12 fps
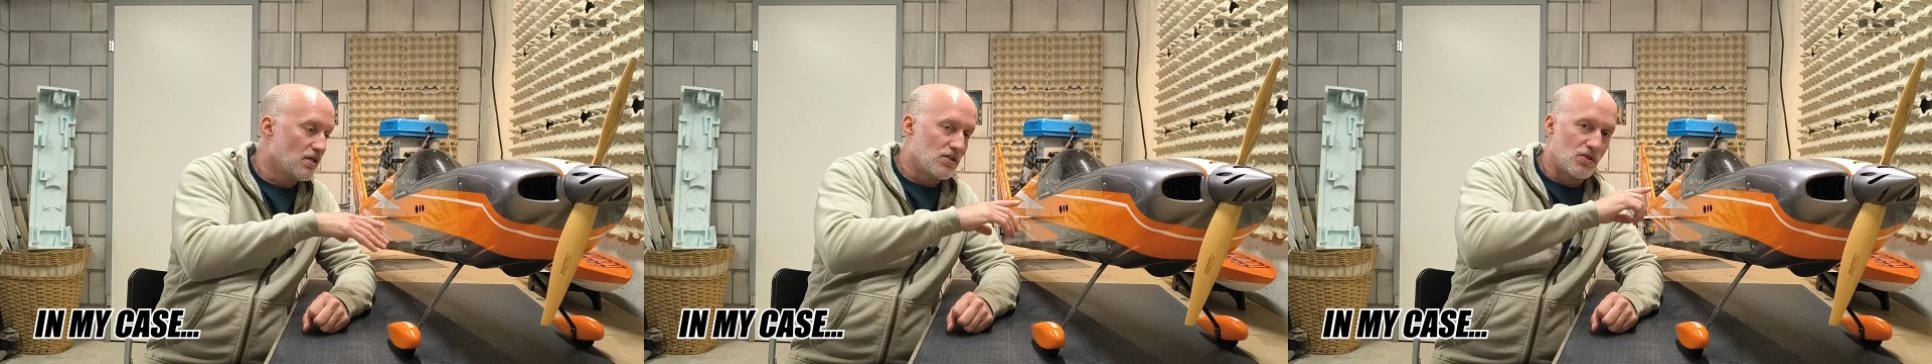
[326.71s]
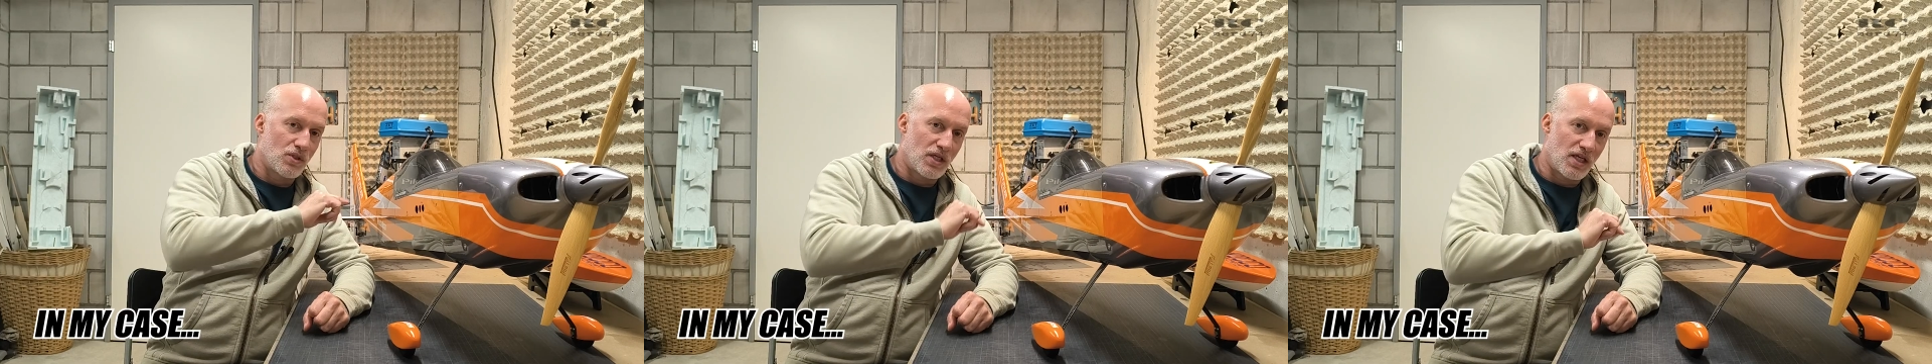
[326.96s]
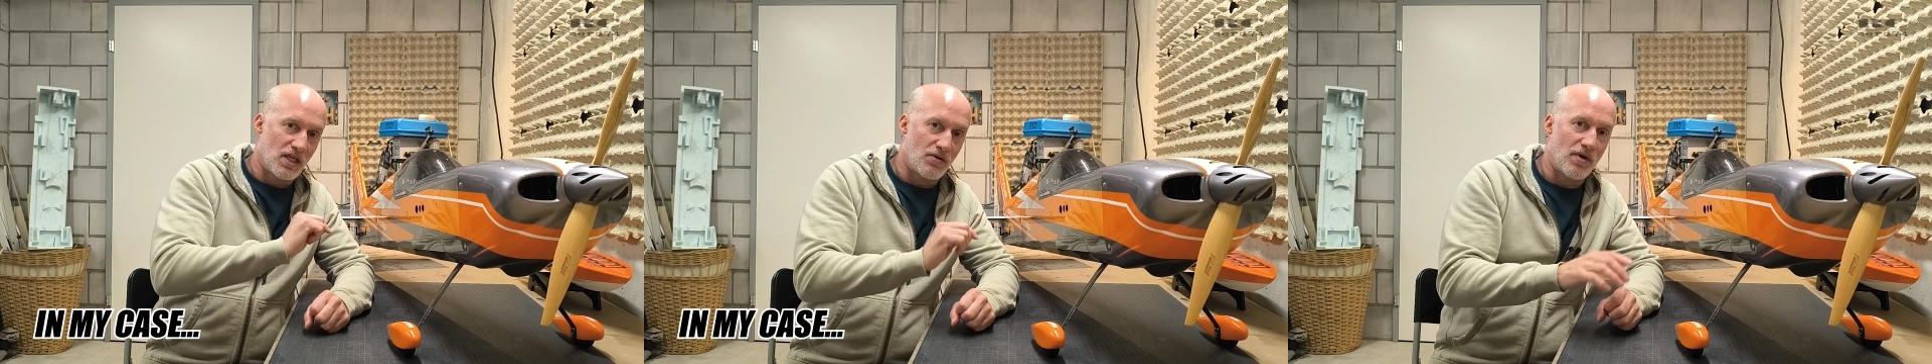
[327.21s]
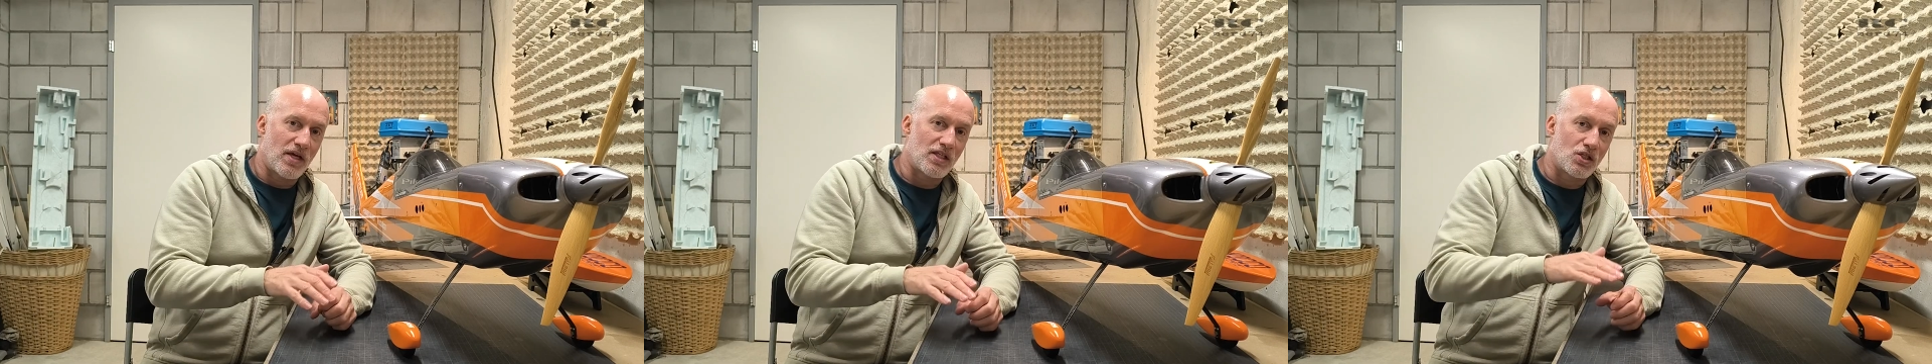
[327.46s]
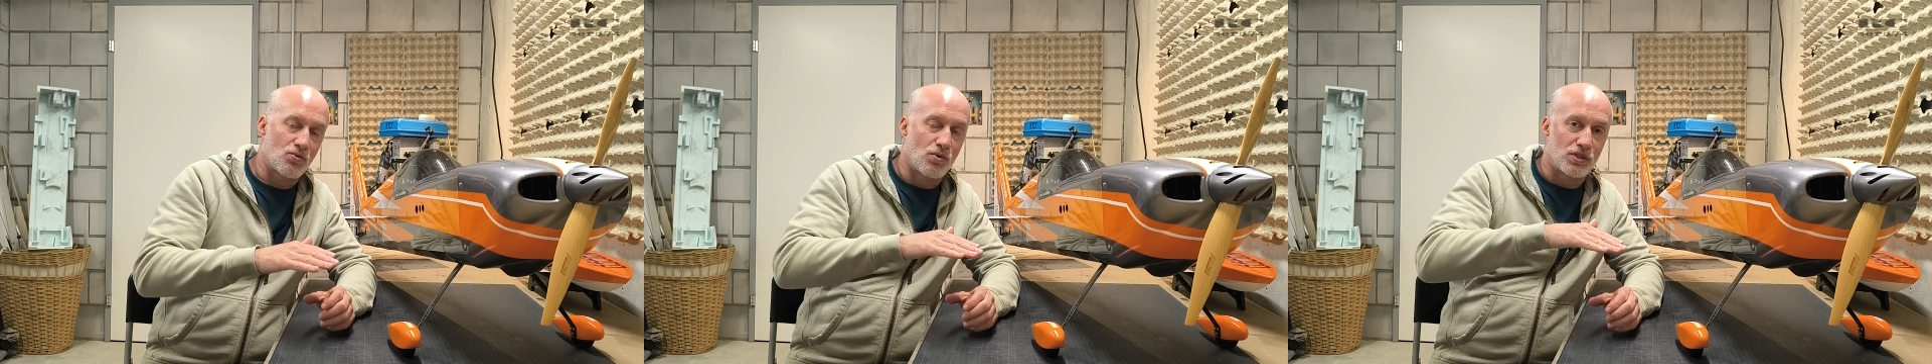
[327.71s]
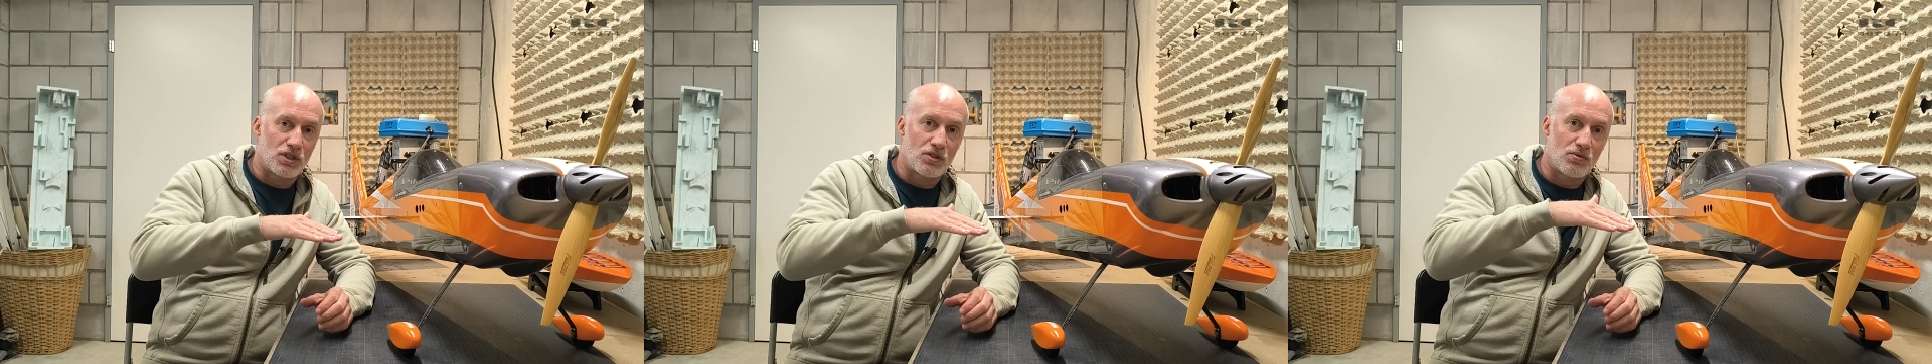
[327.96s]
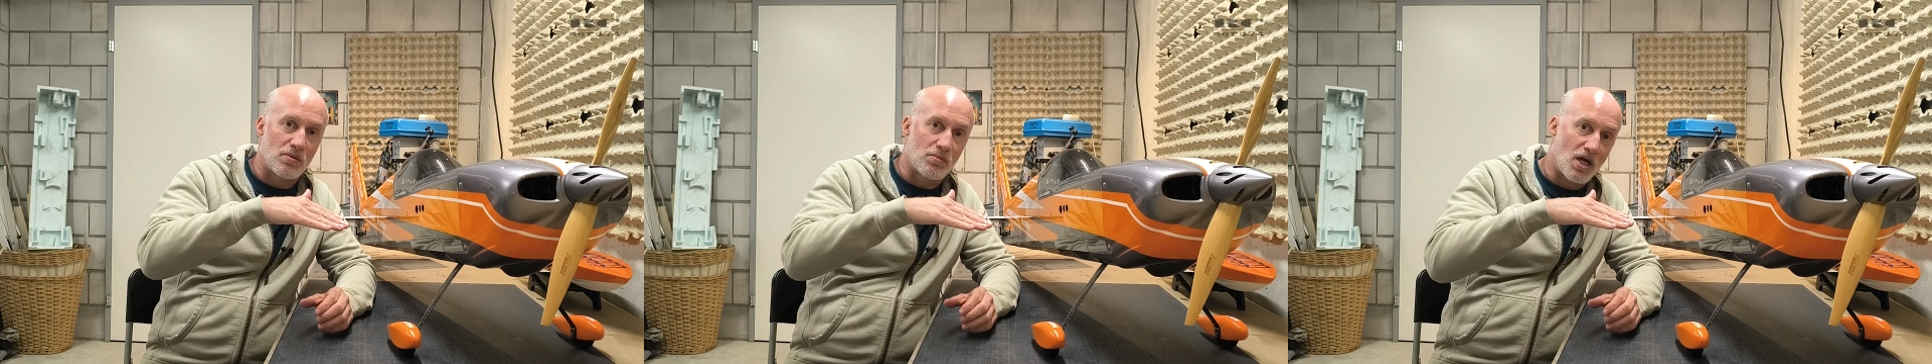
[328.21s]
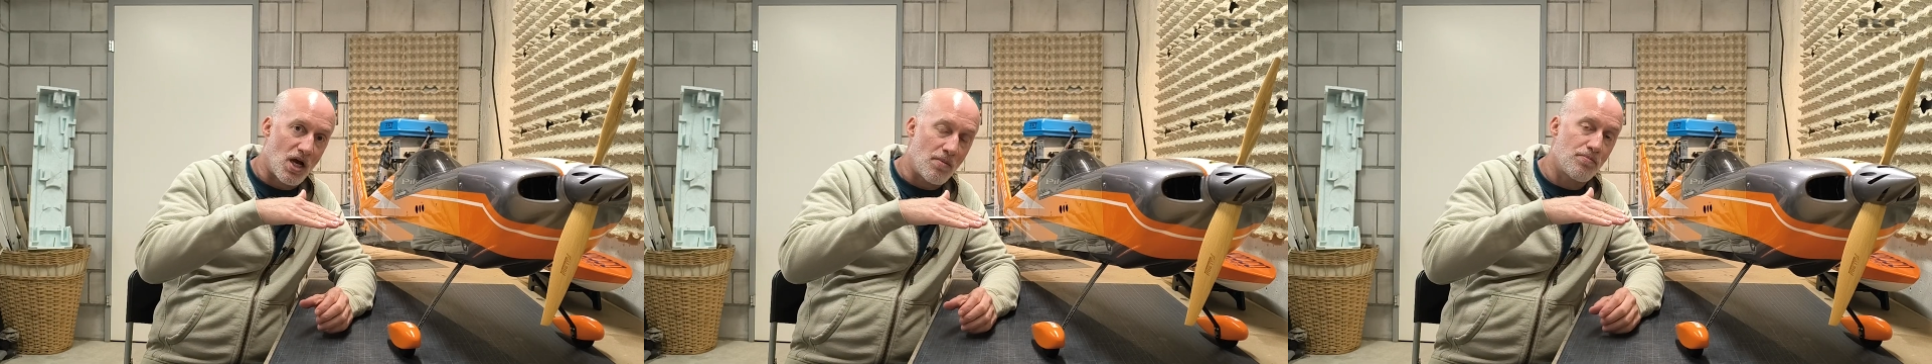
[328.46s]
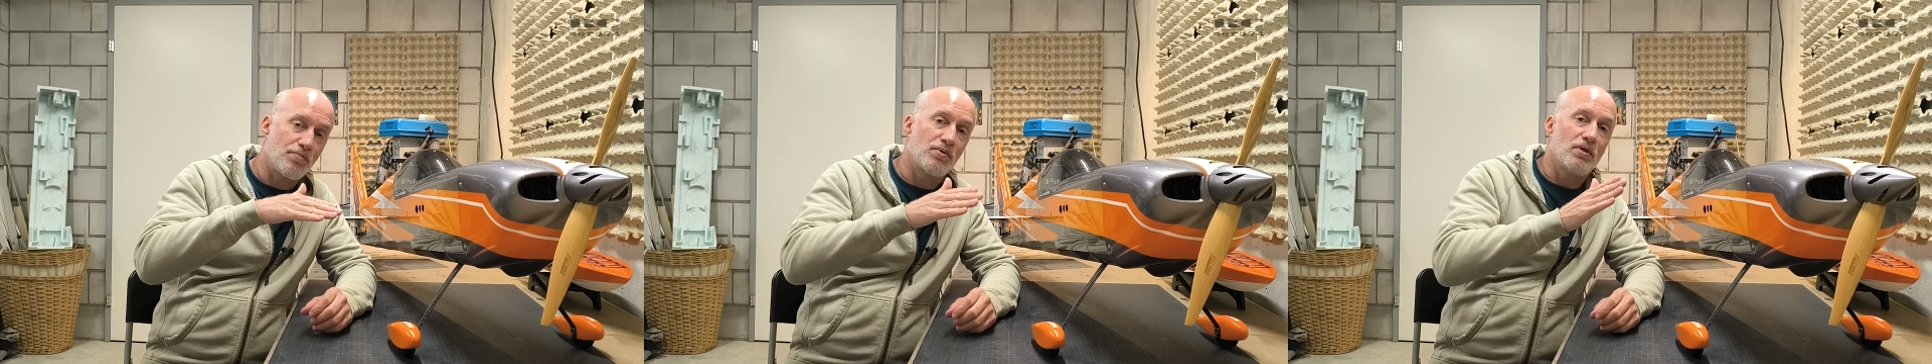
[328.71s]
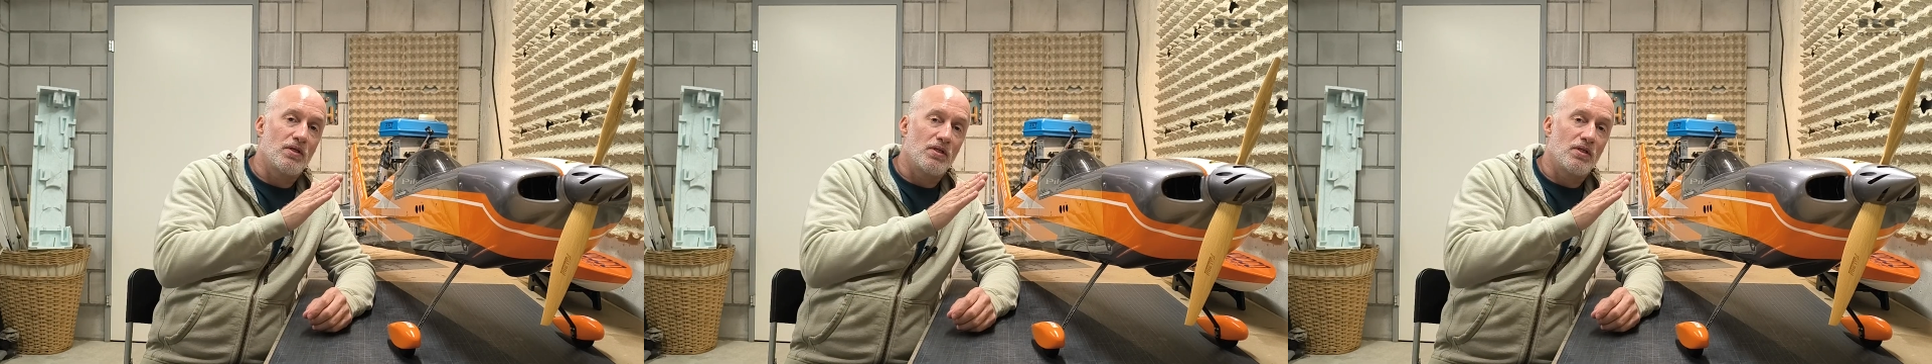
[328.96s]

So the elevator was trimmed up.